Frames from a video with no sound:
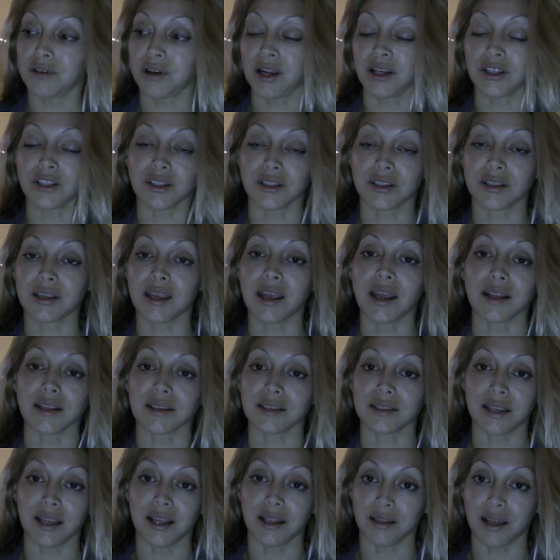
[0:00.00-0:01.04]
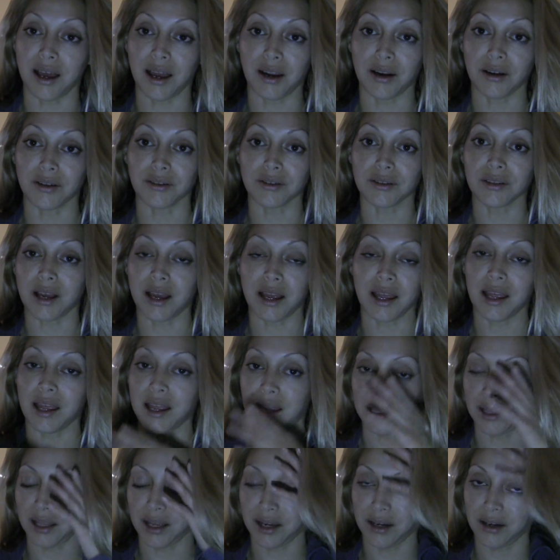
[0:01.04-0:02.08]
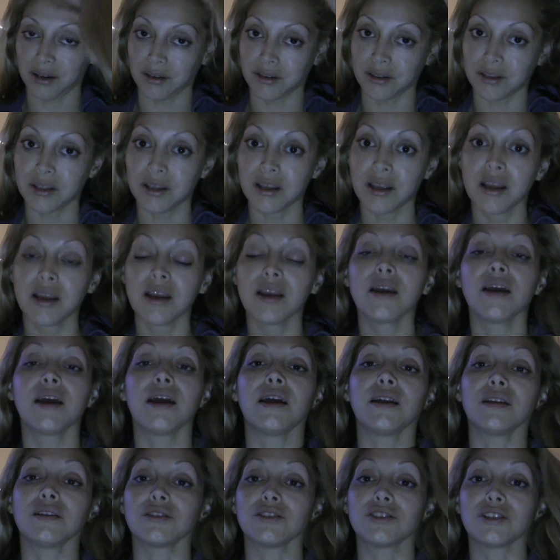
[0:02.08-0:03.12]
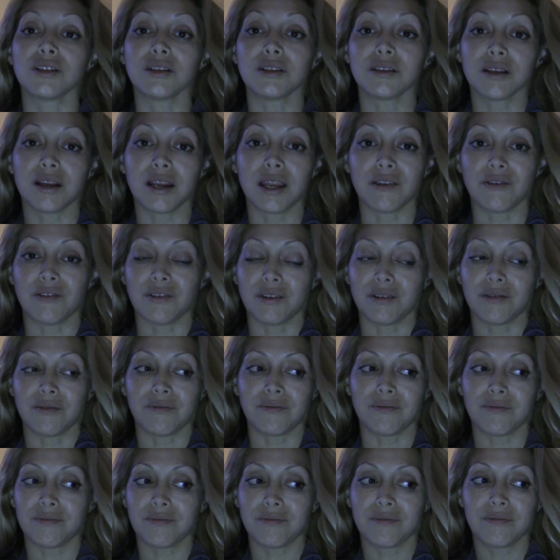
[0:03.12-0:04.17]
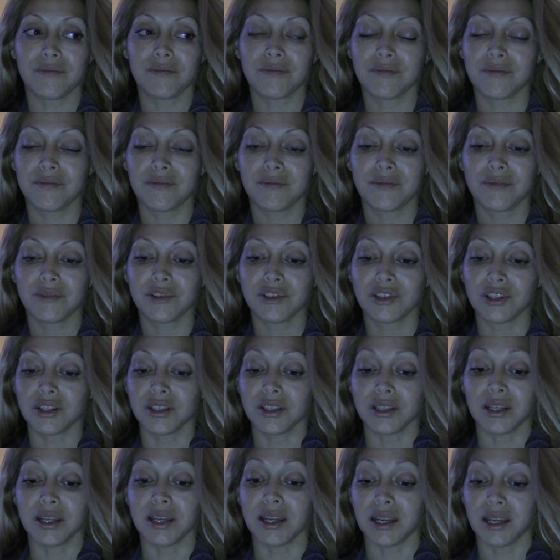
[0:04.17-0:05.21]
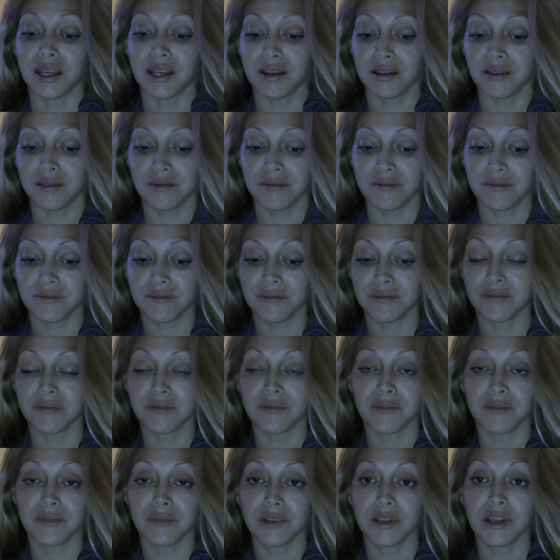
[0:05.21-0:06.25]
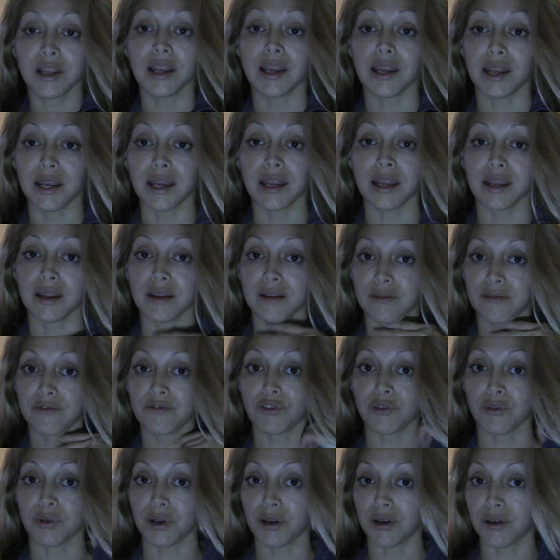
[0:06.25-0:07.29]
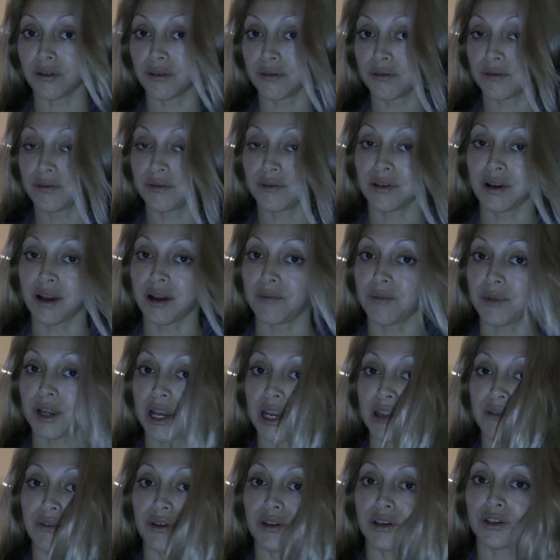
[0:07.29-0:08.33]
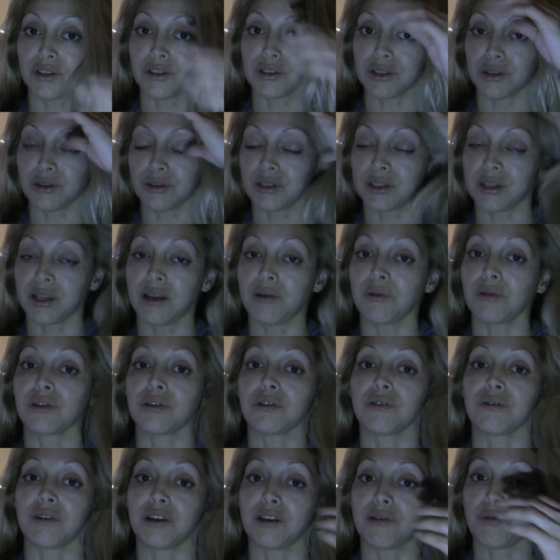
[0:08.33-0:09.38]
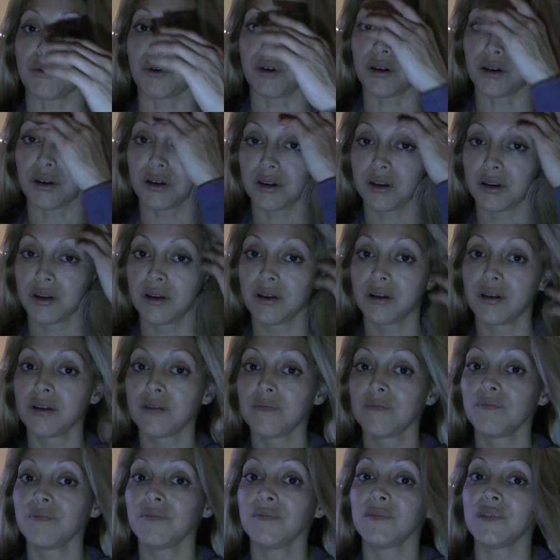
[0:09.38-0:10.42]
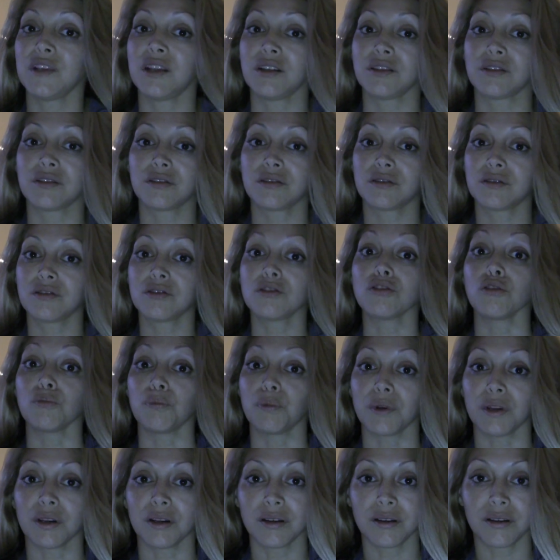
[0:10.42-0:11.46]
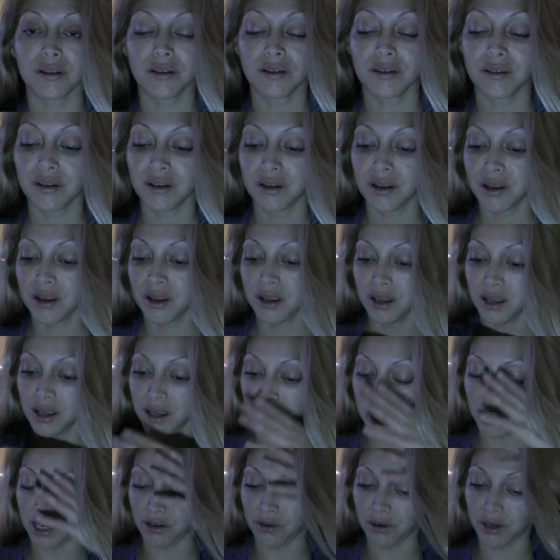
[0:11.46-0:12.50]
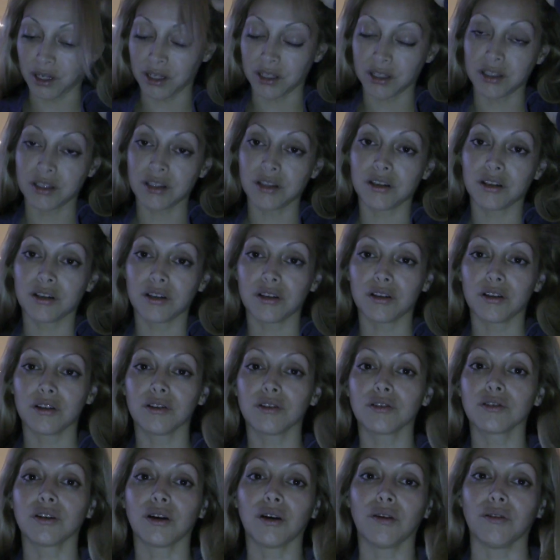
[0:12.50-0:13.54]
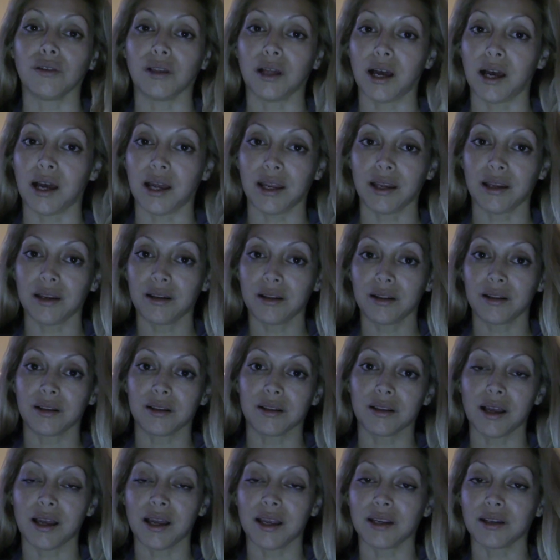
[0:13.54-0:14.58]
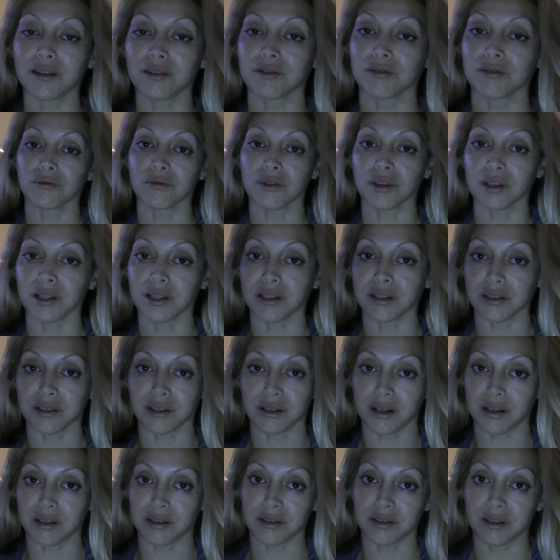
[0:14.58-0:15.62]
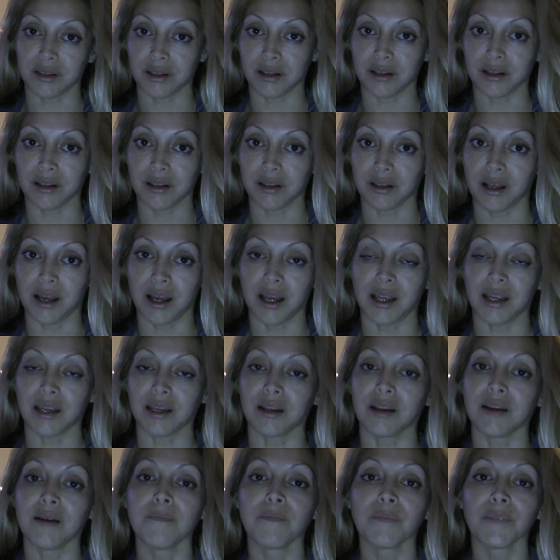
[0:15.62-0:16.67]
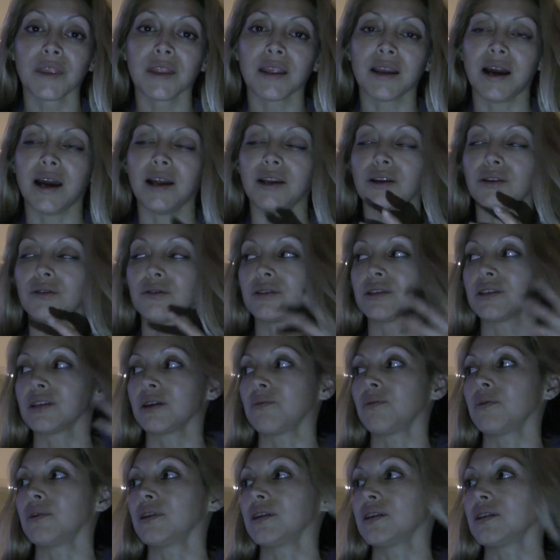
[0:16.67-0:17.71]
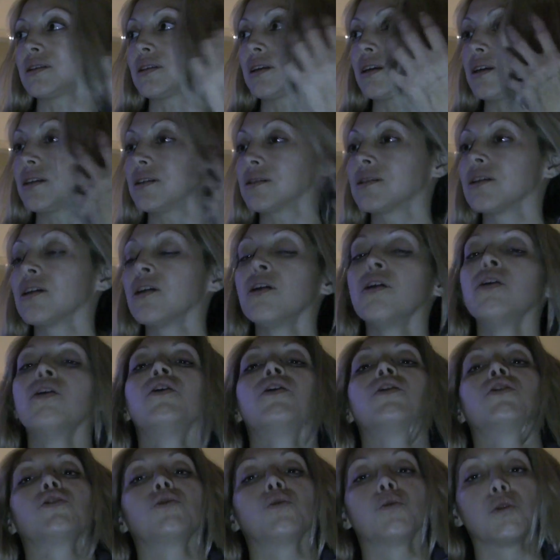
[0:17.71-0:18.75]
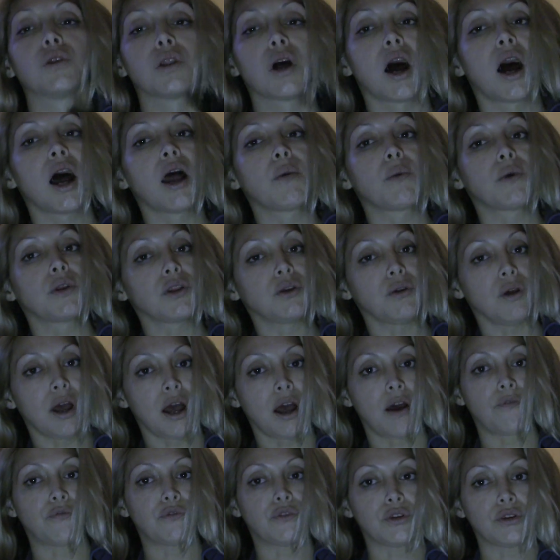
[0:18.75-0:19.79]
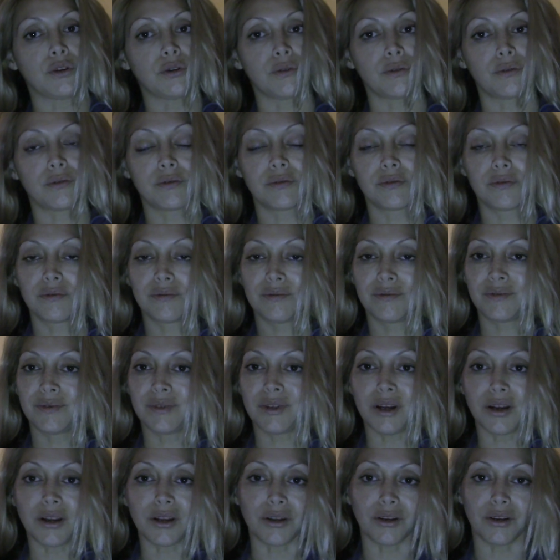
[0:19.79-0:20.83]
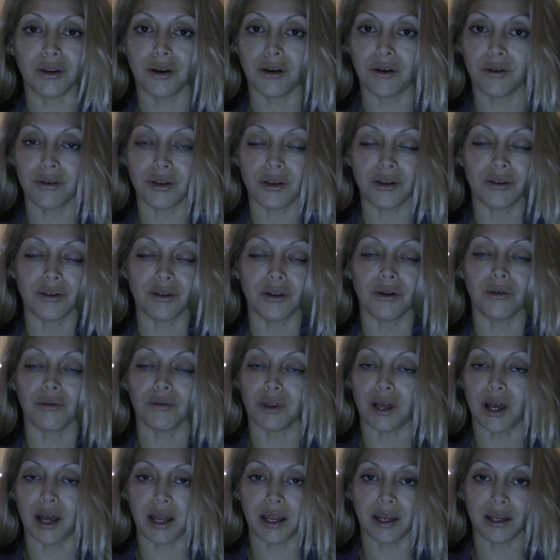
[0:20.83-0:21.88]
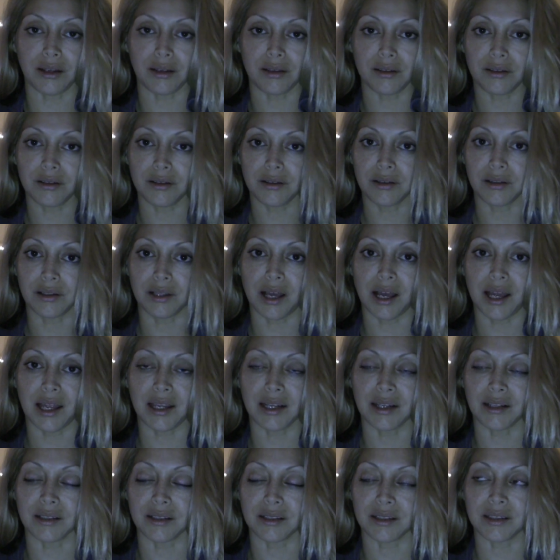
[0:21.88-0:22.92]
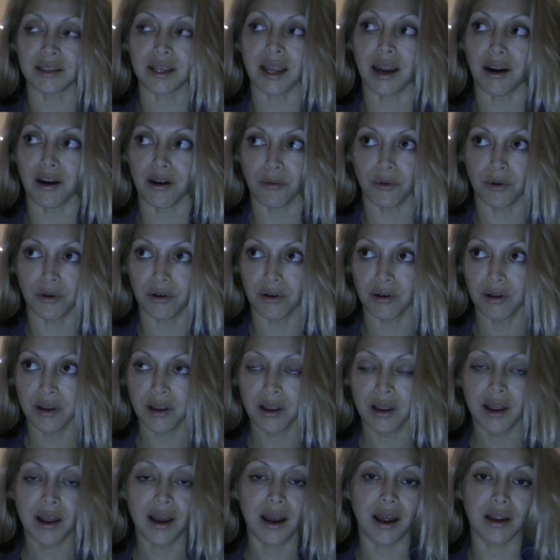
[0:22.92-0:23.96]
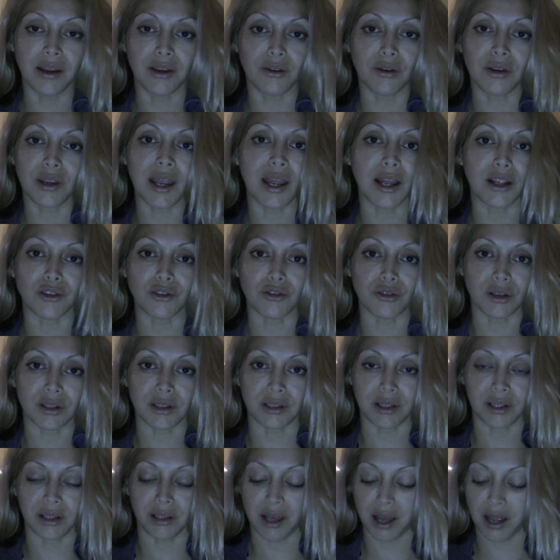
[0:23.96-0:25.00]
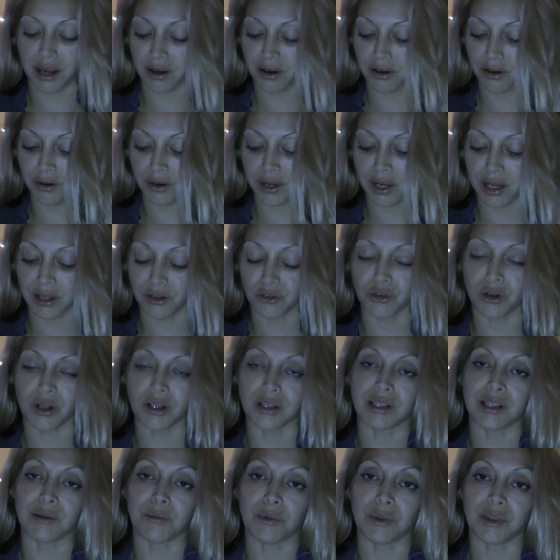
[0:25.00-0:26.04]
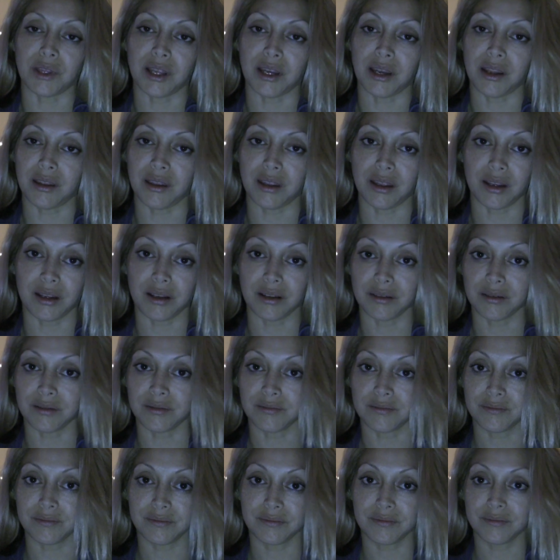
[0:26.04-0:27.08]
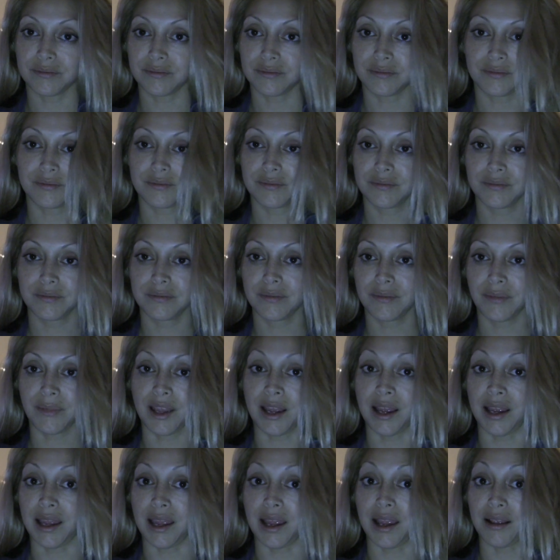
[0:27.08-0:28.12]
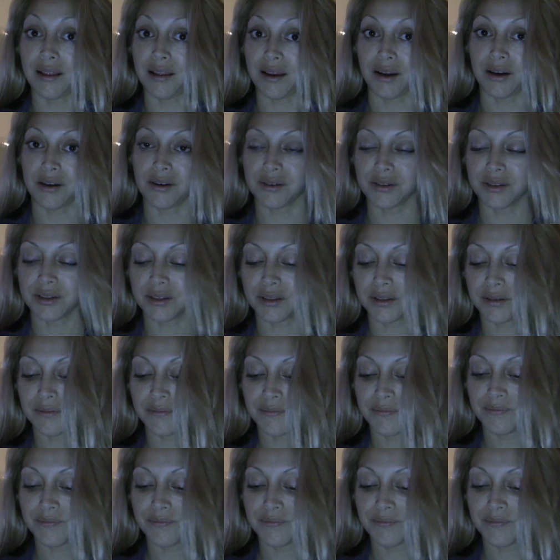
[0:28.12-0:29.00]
I just can't stand liars. I hate liars. And she's not even, she's an idiot. An idiot, for real. I'm not even going to associate with her anymore. It's stupid. Anyways, don't lie. Lying really disgusting. Lying, I know someone that says, you lie when you have to. No, you don't. You don't lie. Lying is terrible. You can't trust a liar. You can't trust them with anything. I hate liars.